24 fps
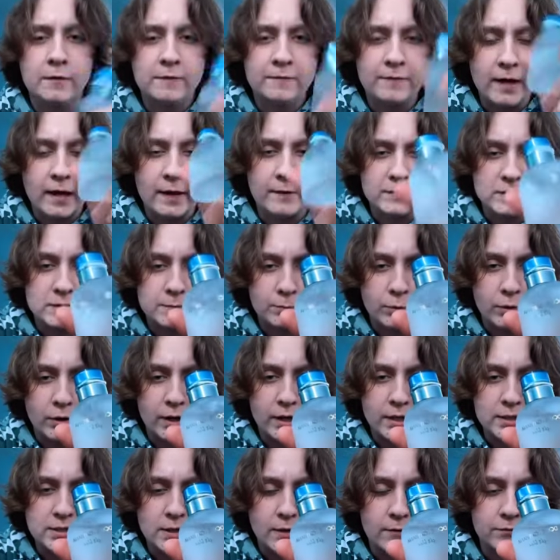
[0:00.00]
five
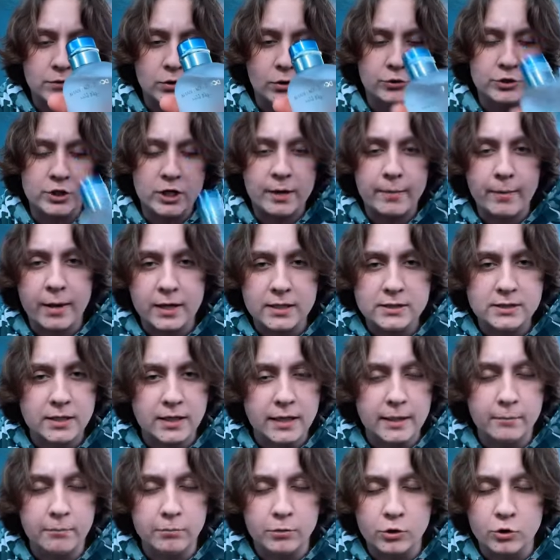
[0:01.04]
sprays of Dolce Gabbana's
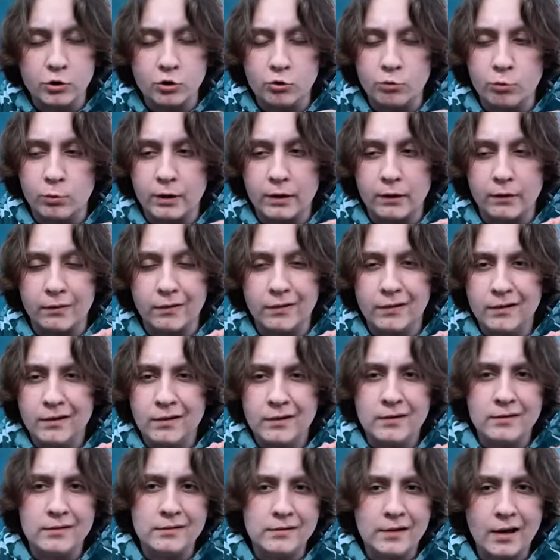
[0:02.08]
light blue will
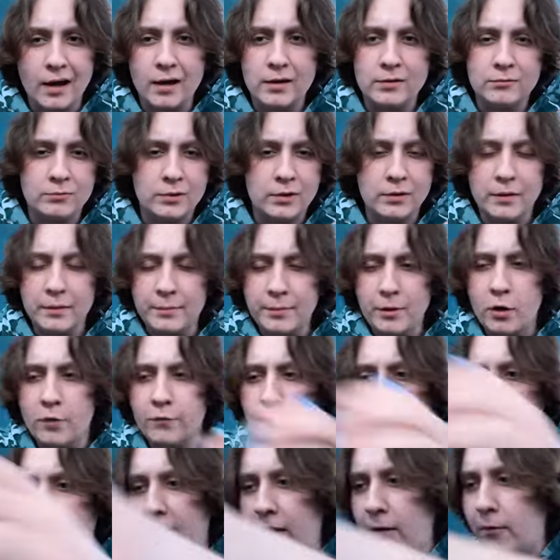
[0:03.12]
not really be
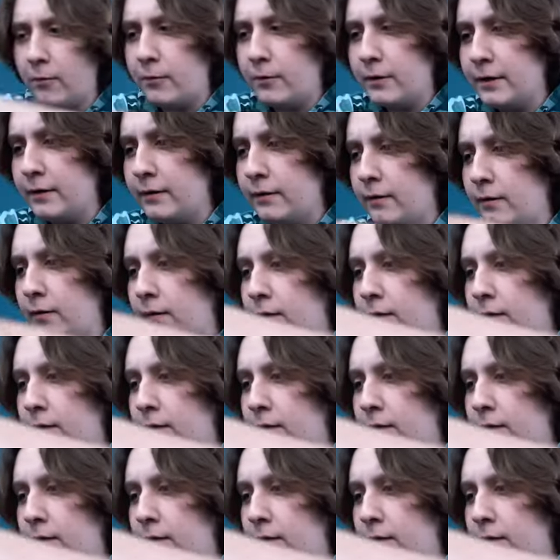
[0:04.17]
overpowering.